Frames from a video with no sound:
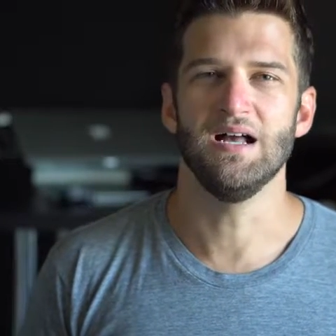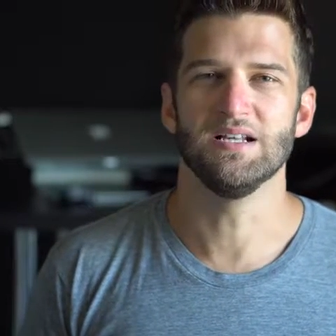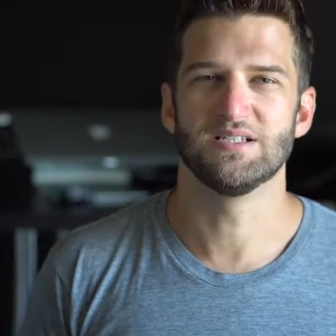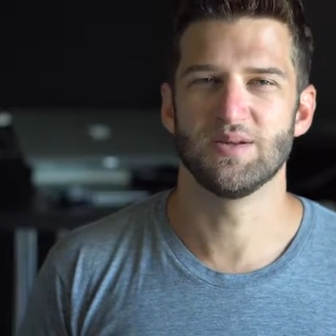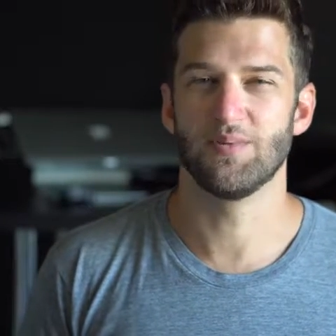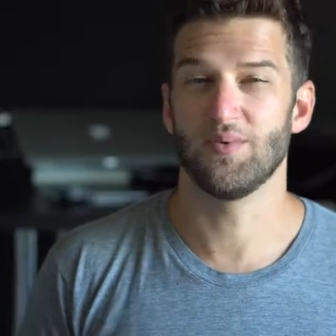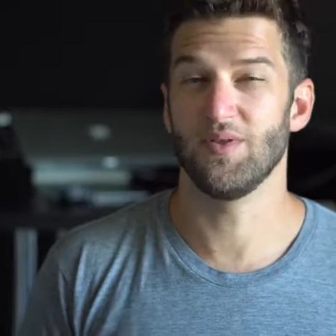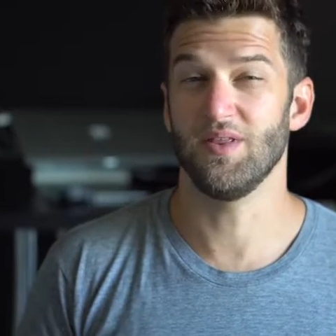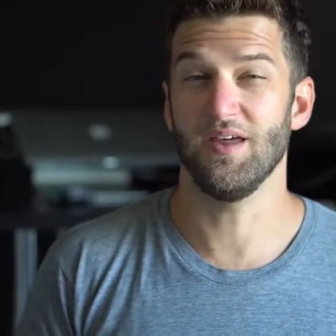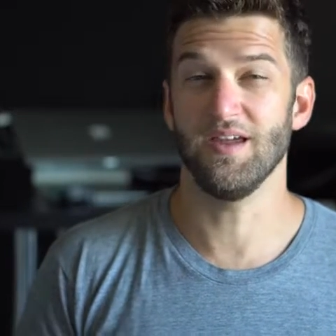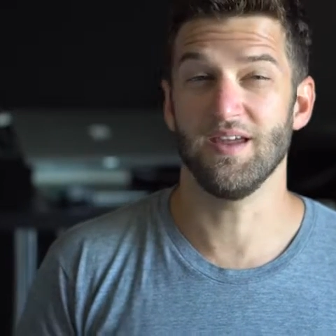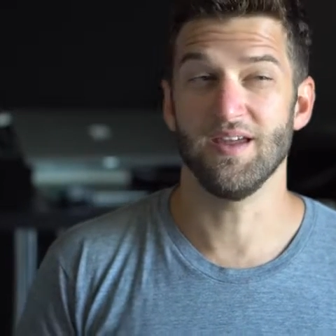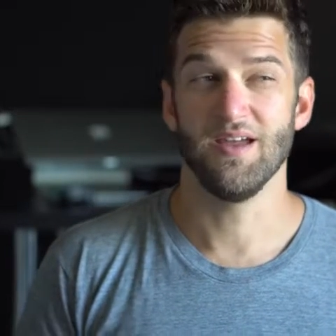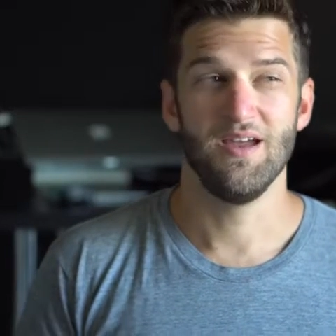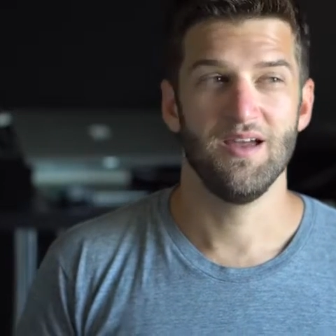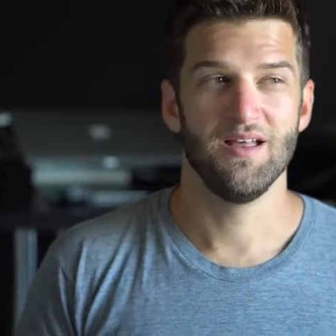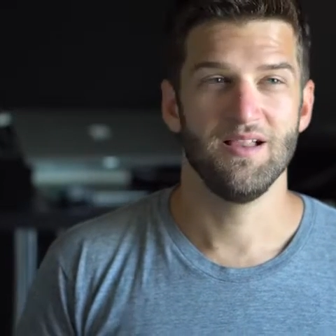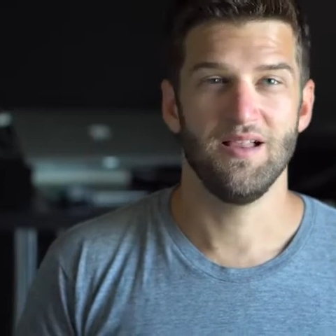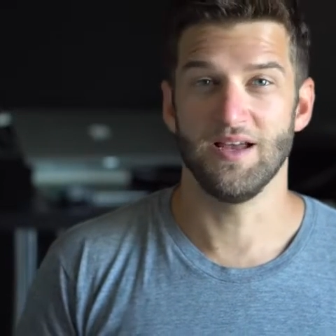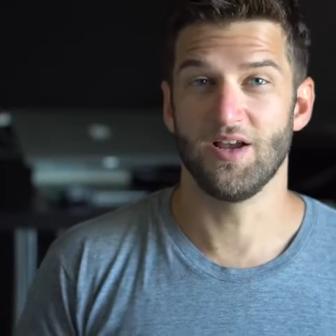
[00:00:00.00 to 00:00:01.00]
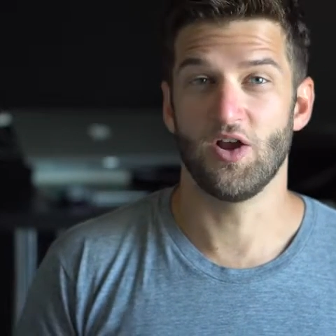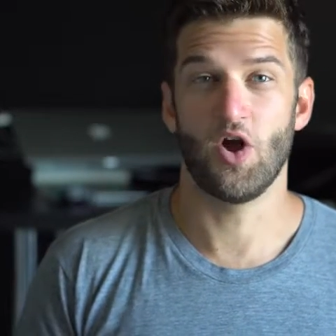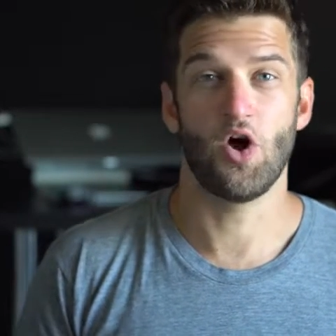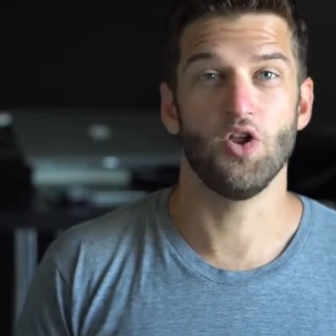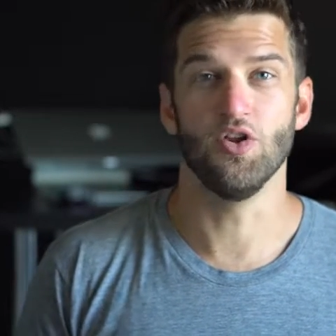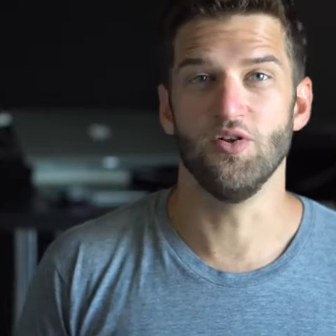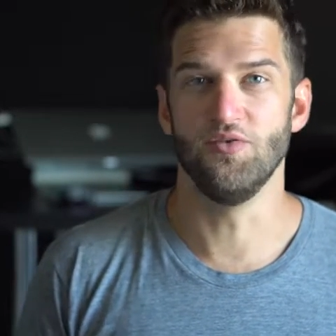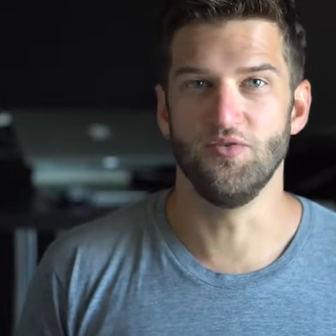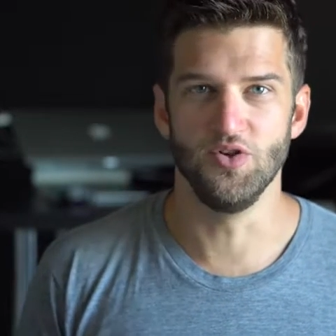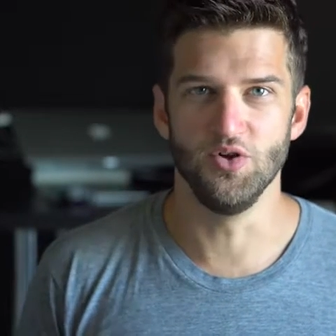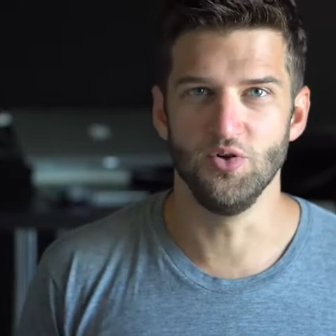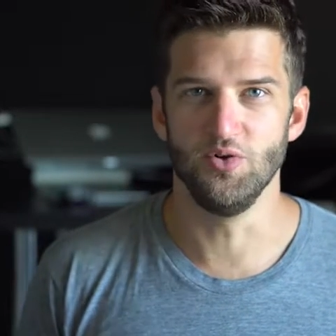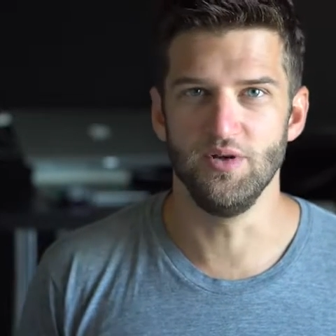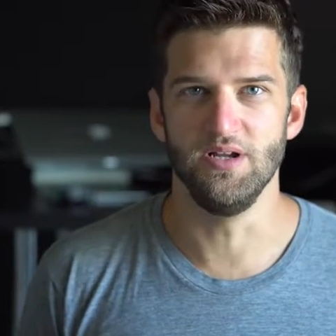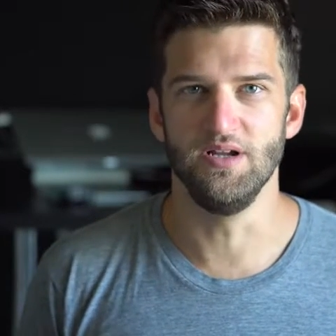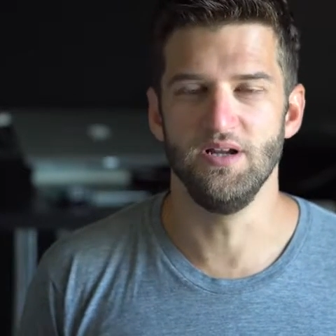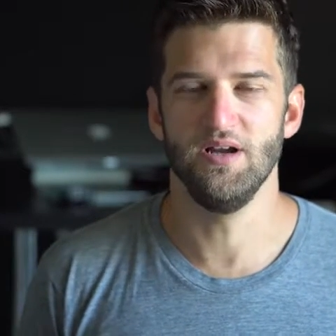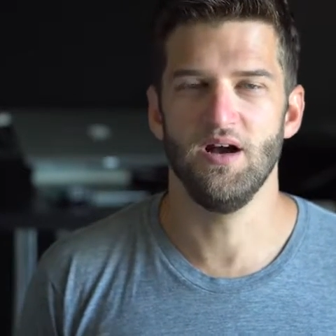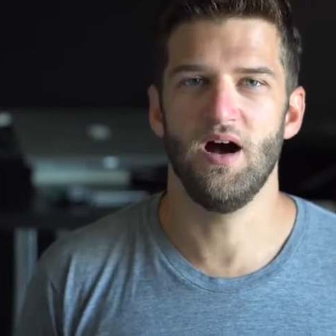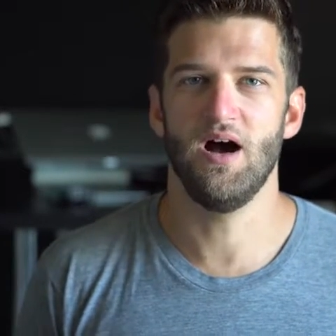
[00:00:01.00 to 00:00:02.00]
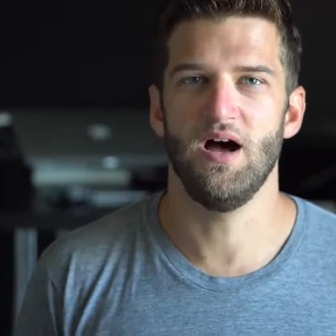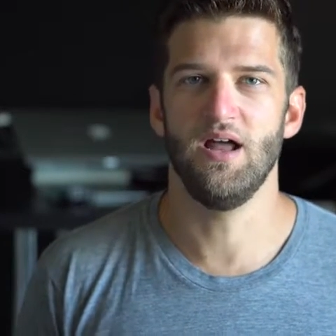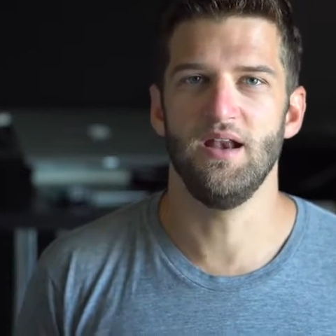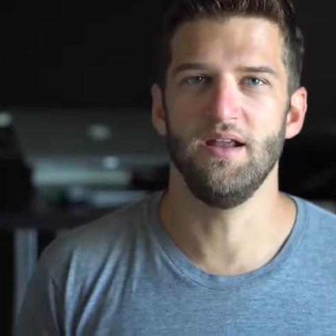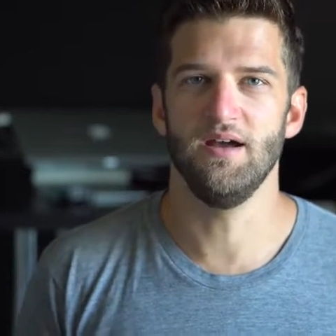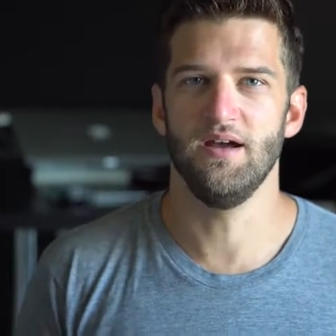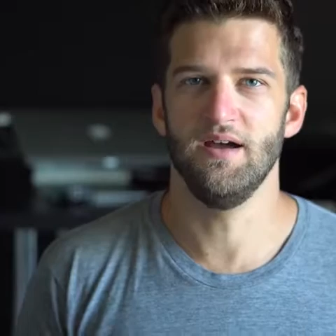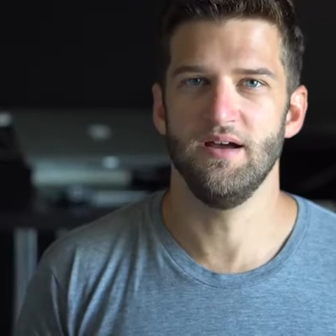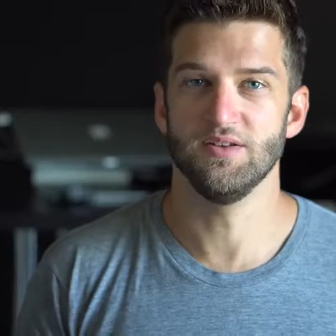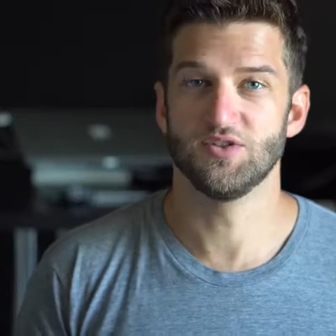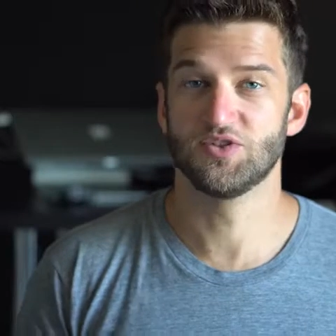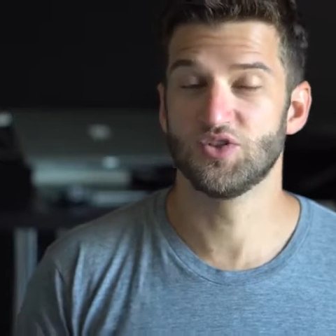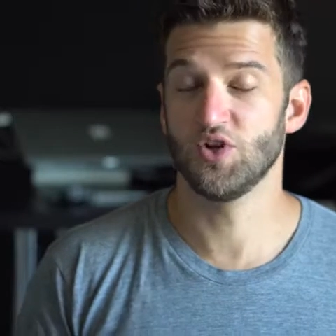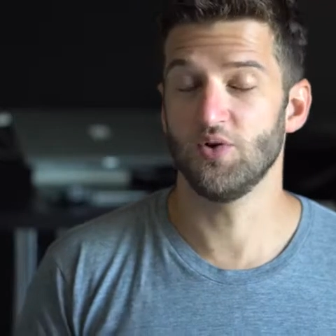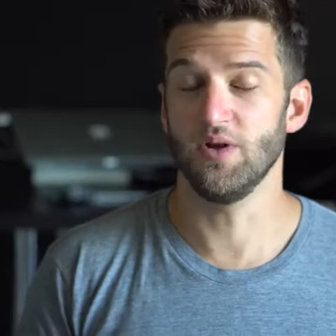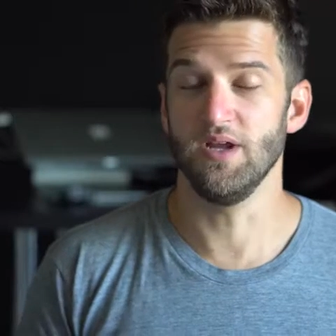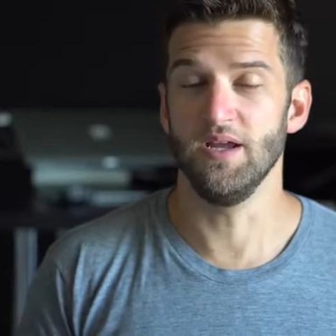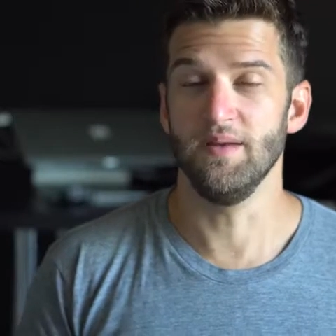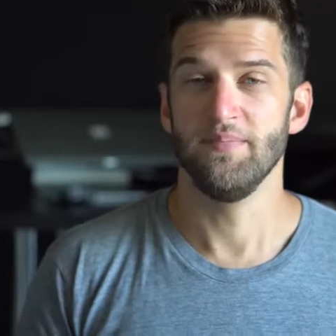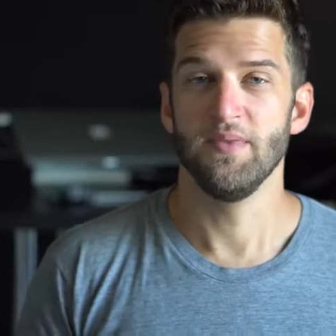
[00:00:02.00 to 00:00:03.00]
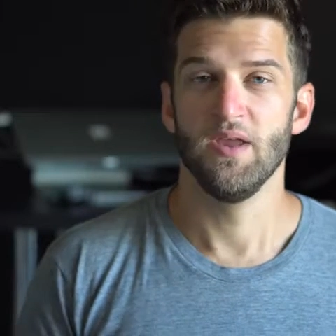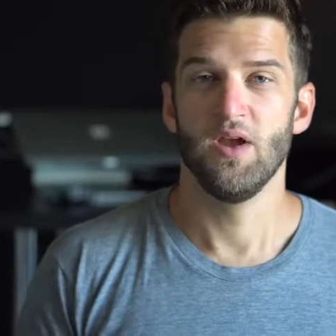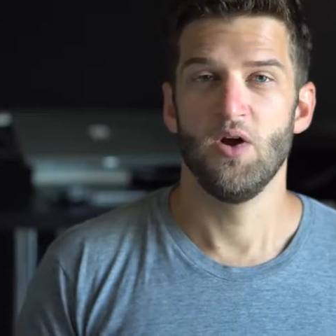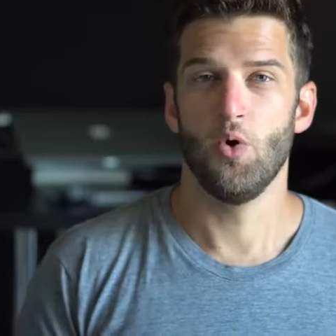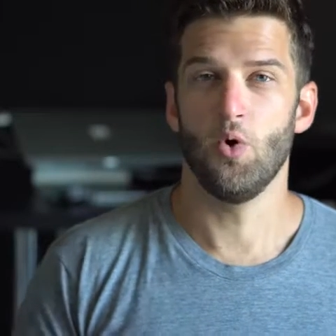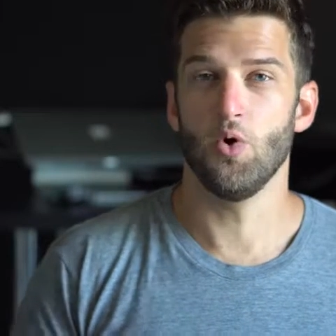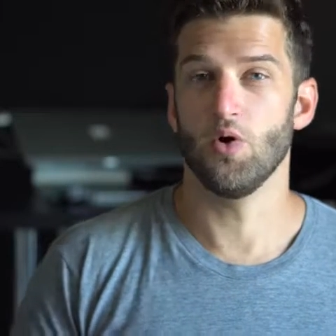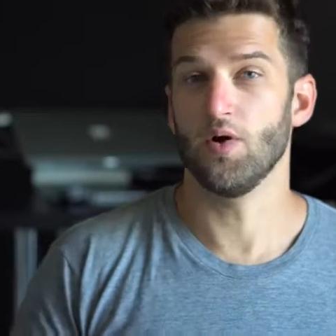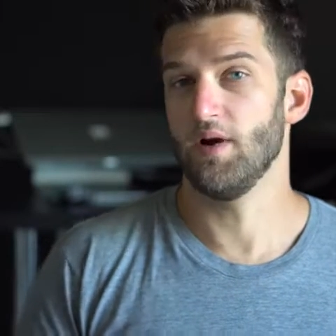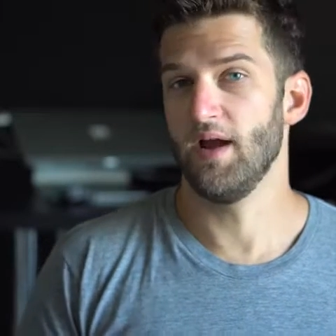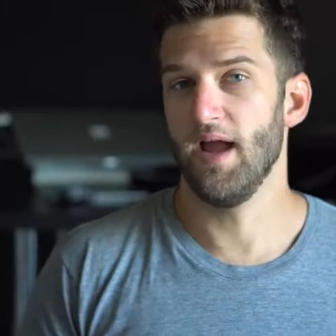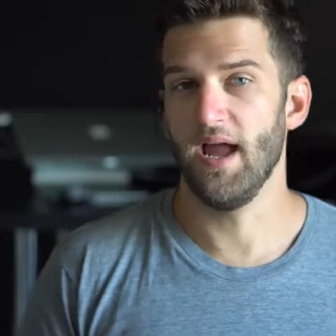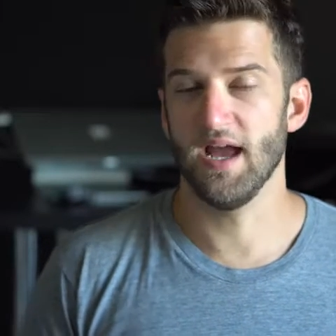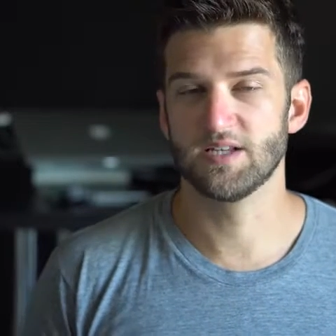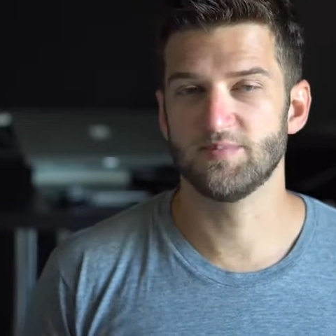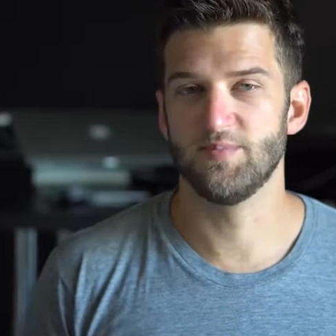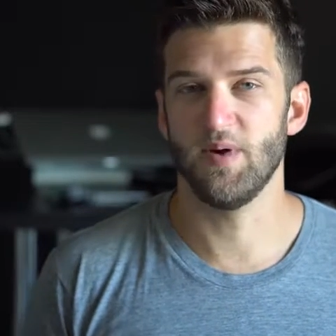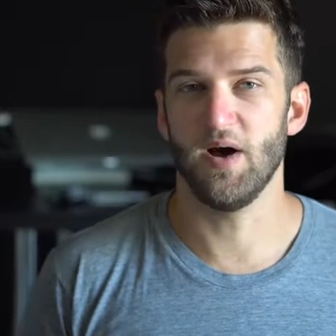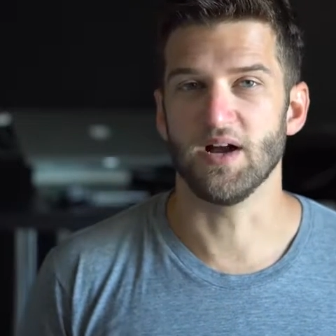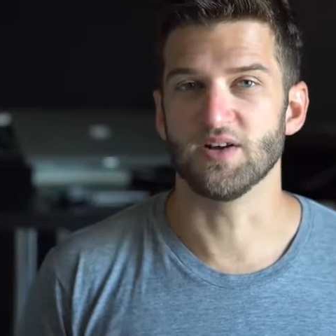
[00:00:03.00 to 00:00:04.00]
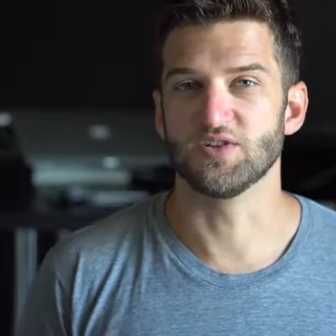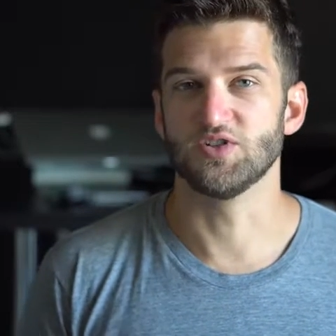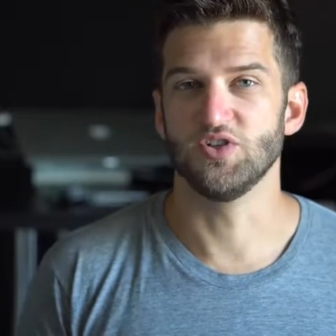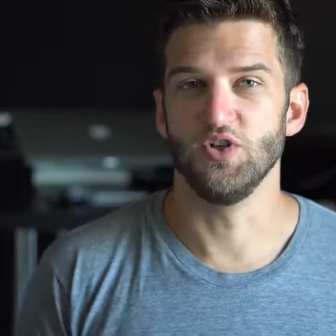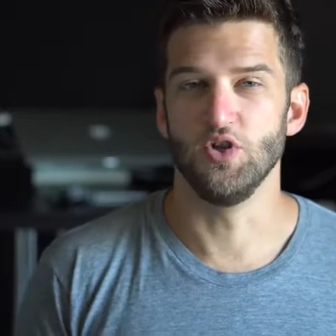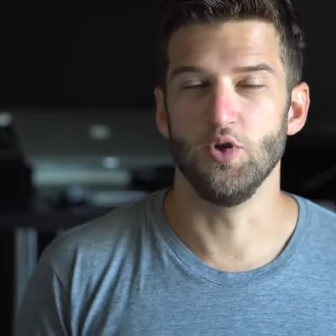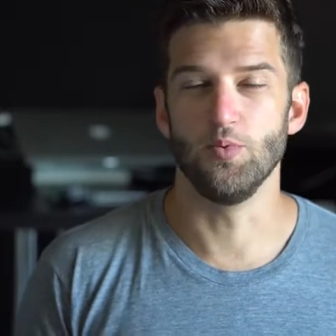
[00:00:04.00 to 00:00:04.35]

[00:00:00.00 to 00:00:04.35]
something like Call of Duty on Sony or Xbox,